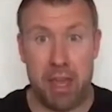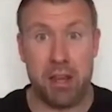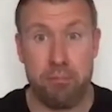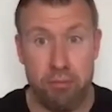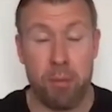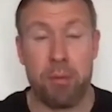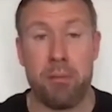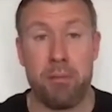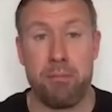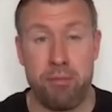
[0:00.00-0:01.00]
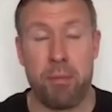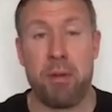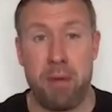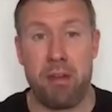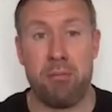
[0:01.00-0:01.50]
proper
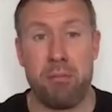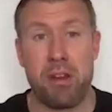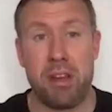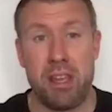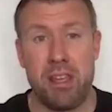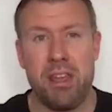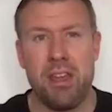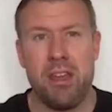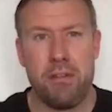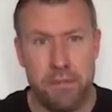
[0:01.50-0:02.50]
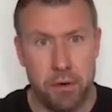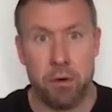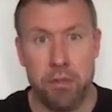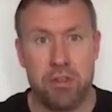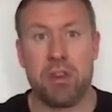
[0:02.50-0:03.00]
amount of money for
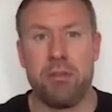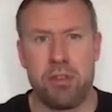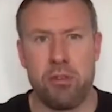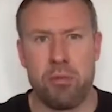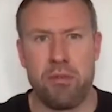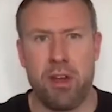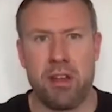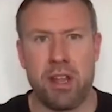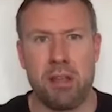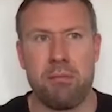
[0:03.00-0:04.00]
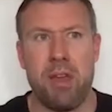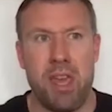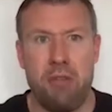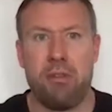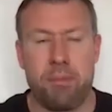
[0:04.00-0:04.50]
the service you're providing,
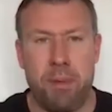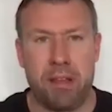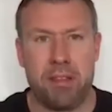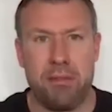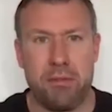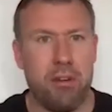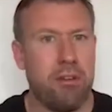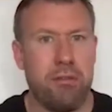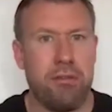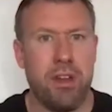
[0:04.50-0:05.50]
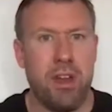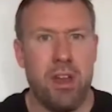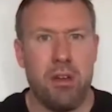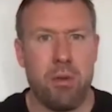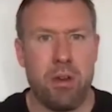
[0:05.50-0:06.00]
irrespective of
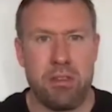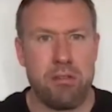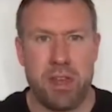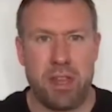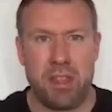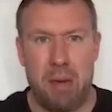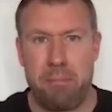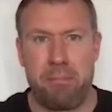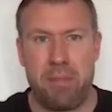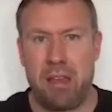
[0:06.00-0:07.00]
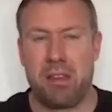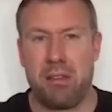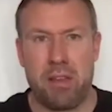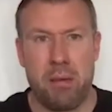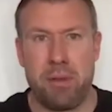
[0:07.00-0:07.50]
whether you think that that's a
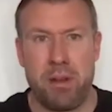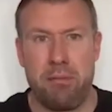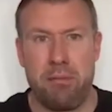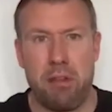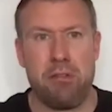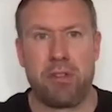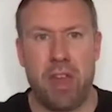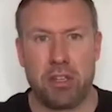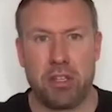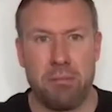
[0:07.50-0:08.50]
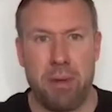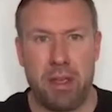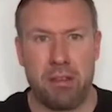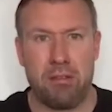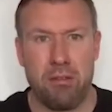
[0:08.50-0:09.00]
company with loads of cash in the
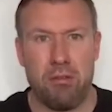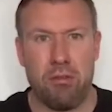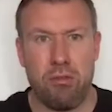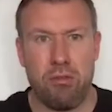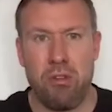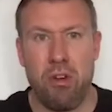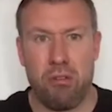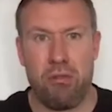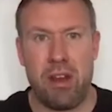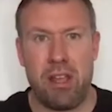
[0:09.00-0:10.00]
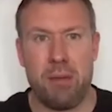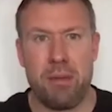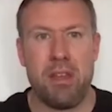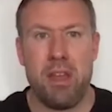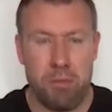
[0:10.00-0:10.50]
bank or not really. I
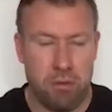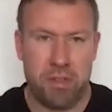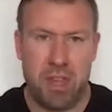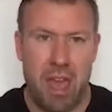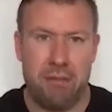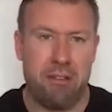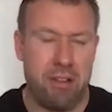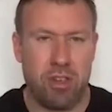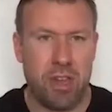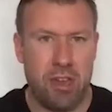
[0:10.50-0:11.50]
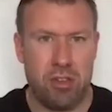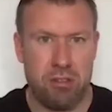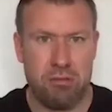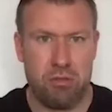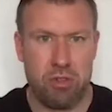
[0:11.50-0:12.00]
mean, we obviously have our education
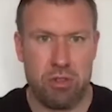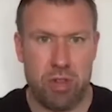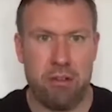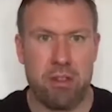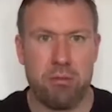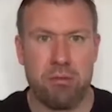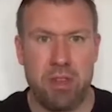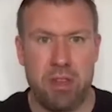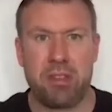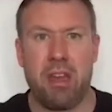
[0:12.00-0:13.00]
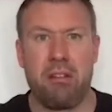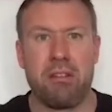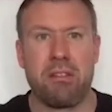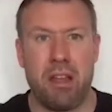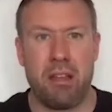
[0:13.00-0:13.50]
and charitable
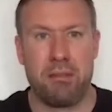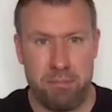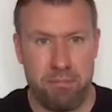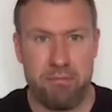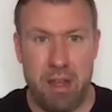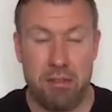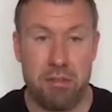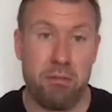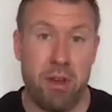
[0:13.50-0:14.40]
discounts. That's the right